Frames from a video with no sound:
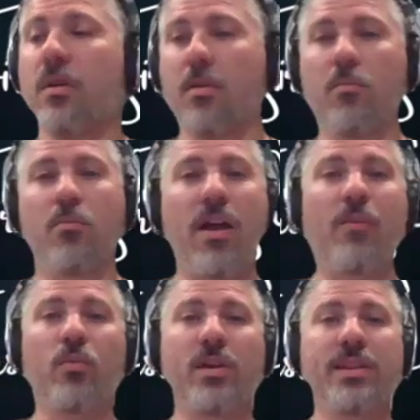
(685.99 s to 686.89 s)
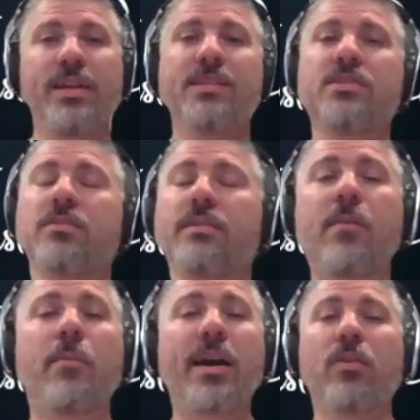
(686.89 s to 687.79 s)
Brown won this. So now
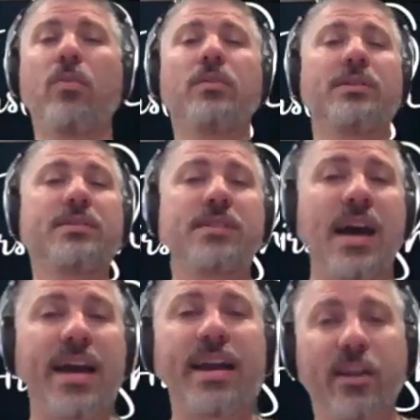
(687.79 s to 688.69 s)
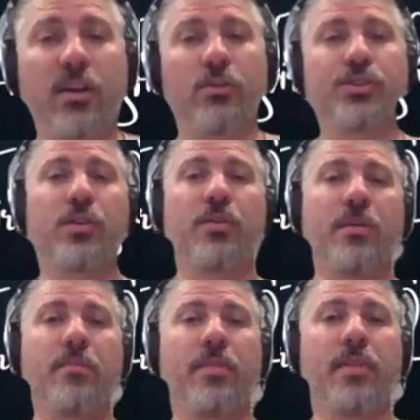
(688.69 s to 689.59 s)
my goal is I got to go show
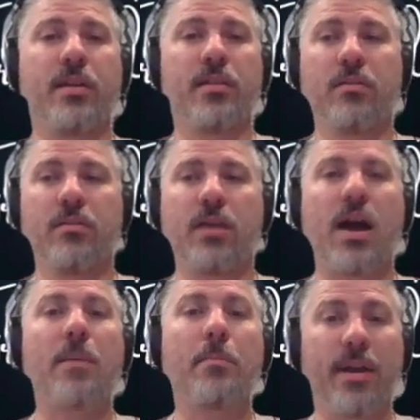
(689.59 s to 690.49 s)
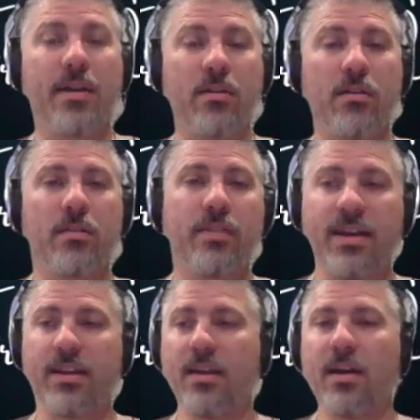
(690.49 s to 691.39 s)
them that I'm better,
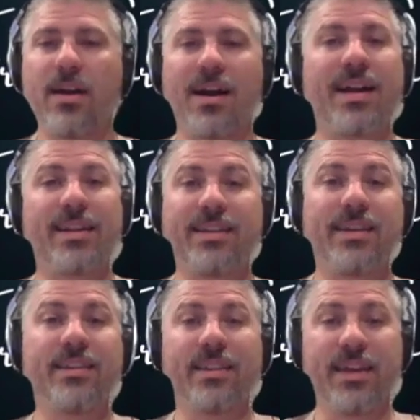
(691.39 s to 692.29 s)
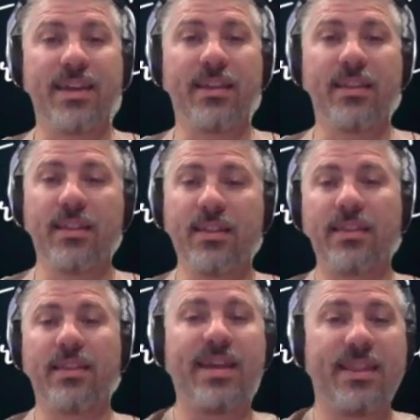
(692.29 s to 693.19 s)
that I did lead
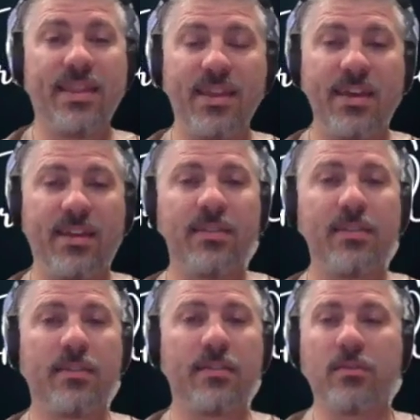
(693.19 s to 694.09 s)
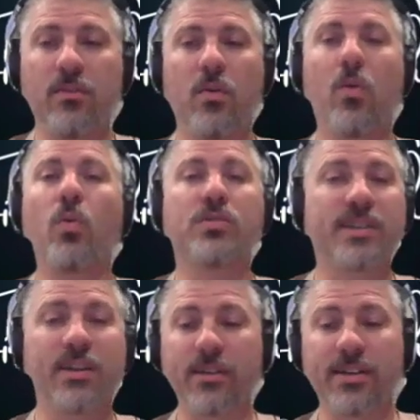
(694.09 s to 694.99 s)
the whole
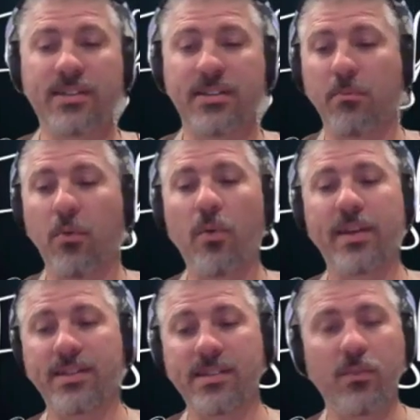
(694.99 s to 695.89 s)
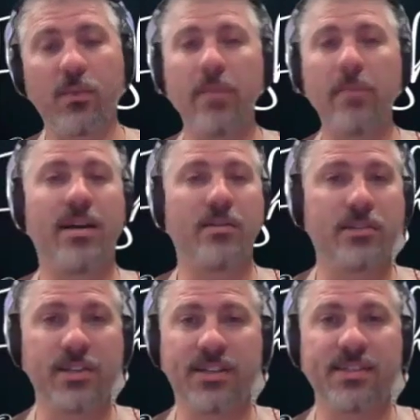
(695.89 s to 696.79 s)
series in points and
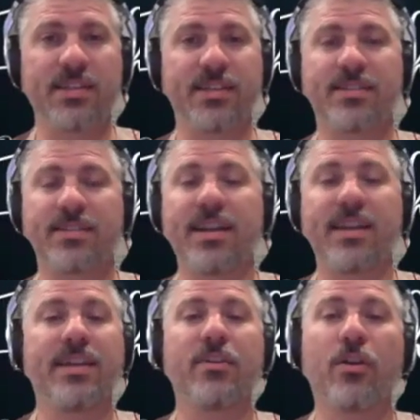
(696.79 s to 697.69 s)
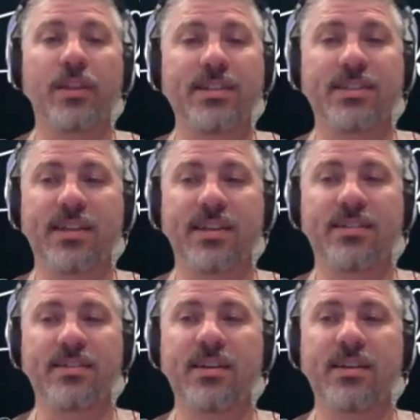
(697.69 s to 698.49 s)
rebounds and assists, and I did all these things.